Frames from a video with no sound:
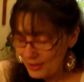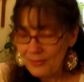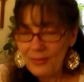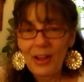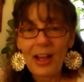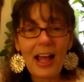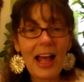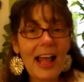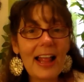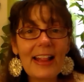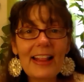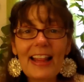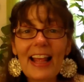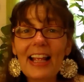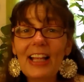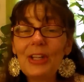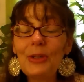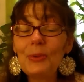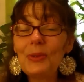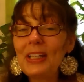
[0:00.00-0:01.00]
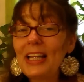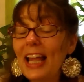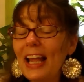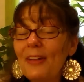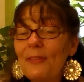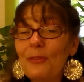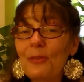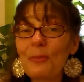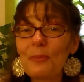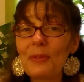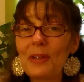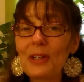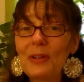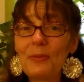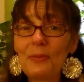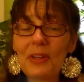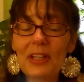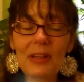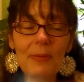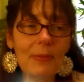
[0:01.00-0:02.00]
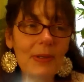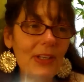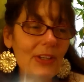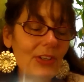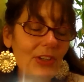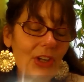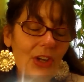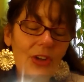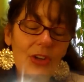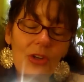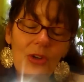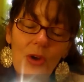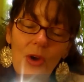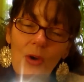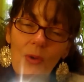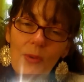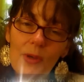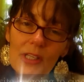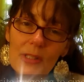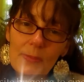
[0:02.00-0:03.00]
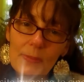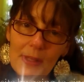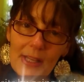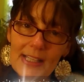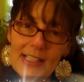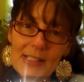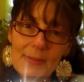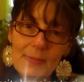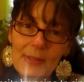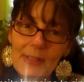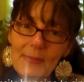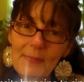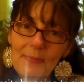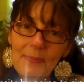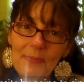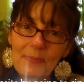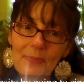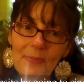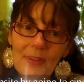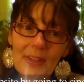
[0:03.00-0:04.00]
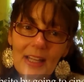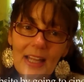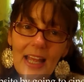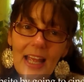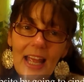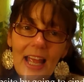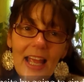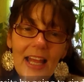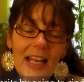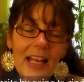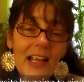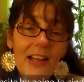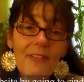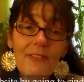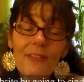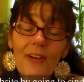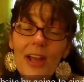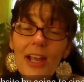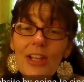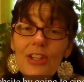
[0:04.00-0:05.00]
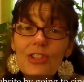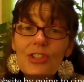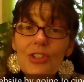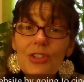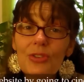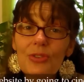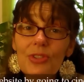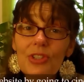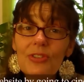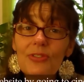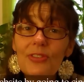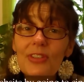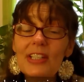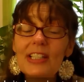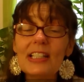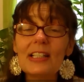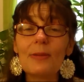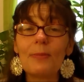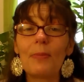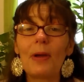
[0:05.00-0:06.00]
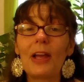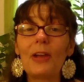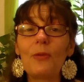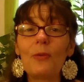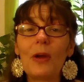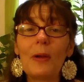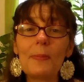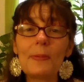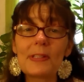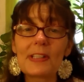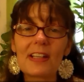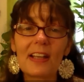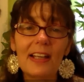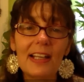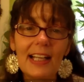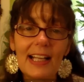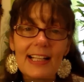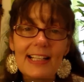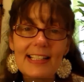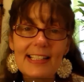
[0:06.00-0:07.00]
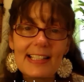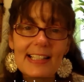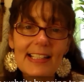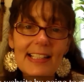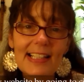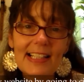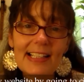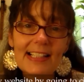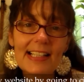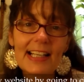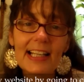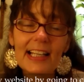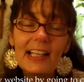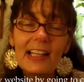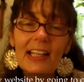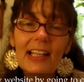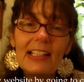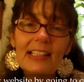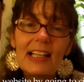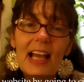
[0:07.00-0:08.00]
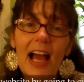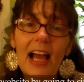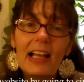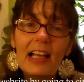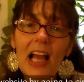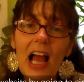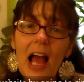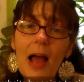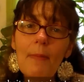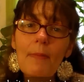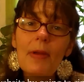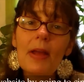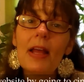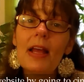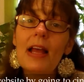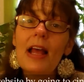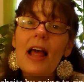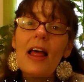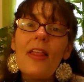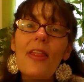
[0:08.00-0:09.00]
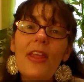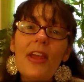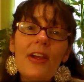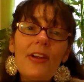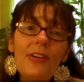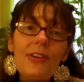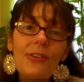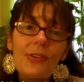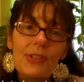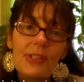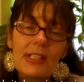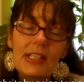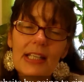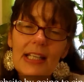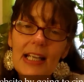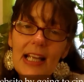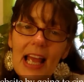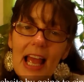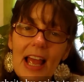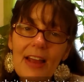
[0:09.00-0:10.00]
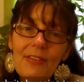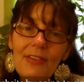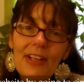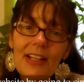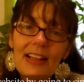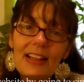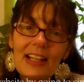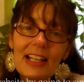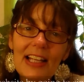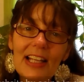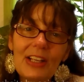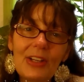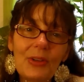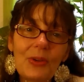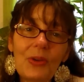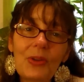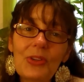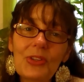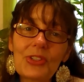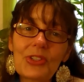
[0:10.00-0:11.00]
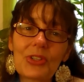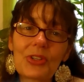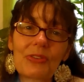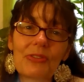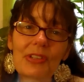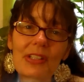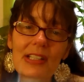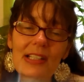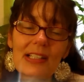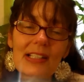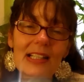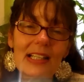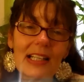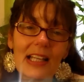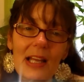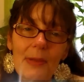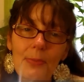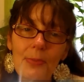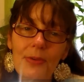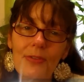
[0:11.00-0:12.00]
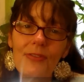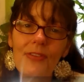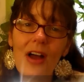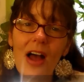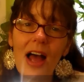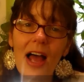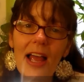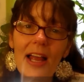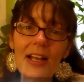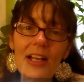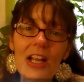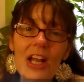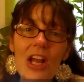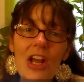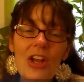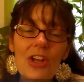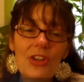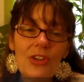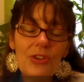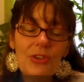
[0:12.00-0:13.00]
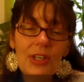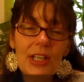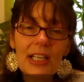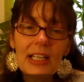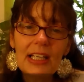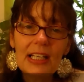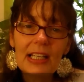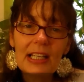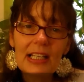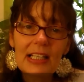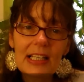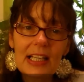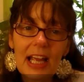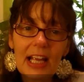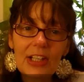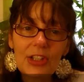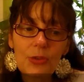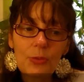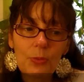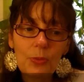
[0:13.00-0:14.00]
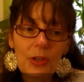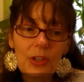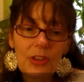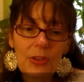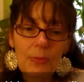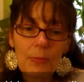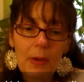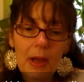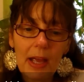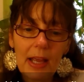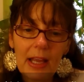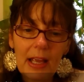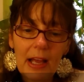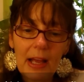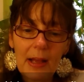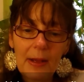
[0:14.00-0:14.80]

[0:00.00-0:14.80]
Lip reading: well, I thank you again for being with me. You know you always bless me. And I invite you to visit my website at cindyshealing.com. There you'll see everything and all the services that I provide. You can connect with my